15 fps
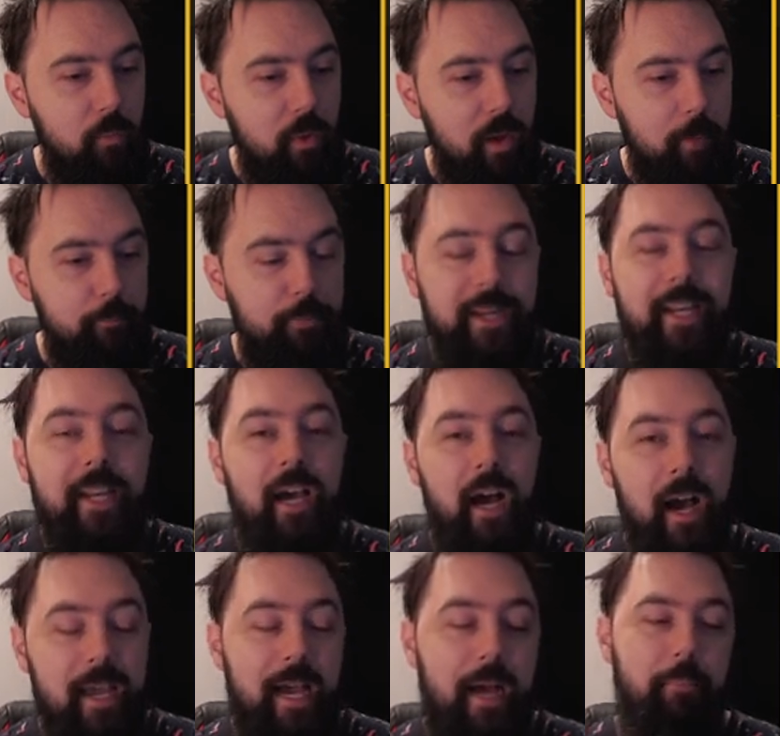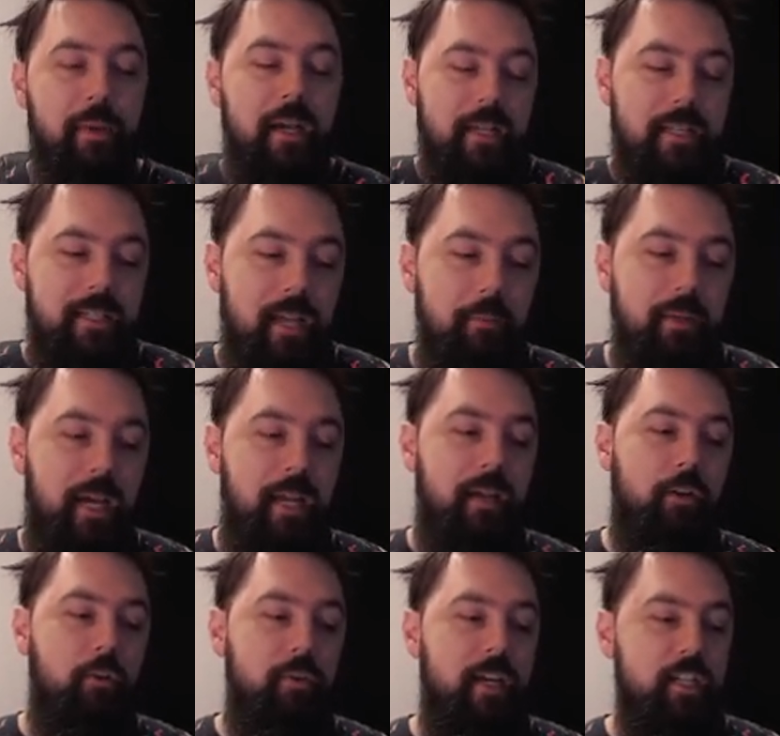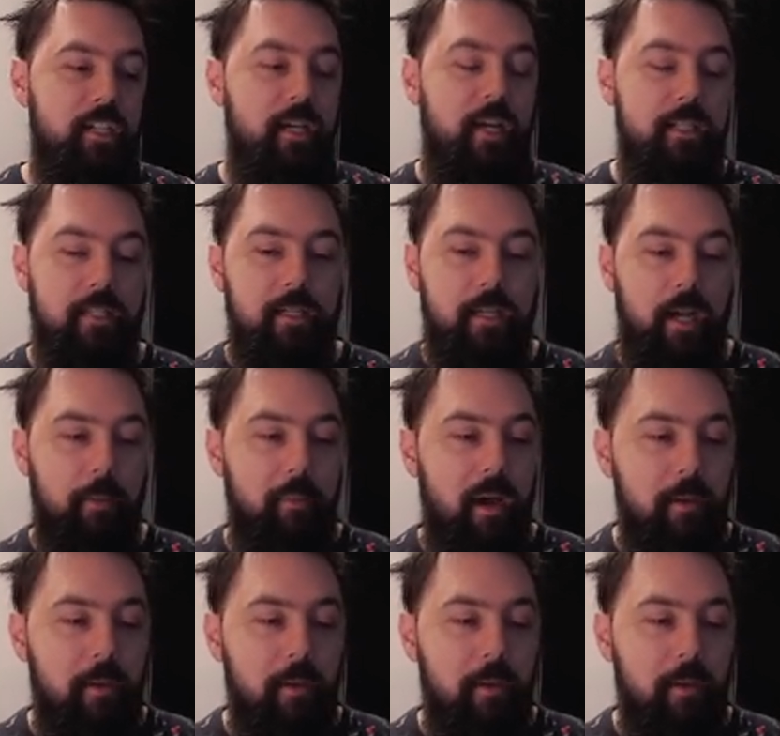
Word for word: we are pretty high up. Some kind of correction has to come.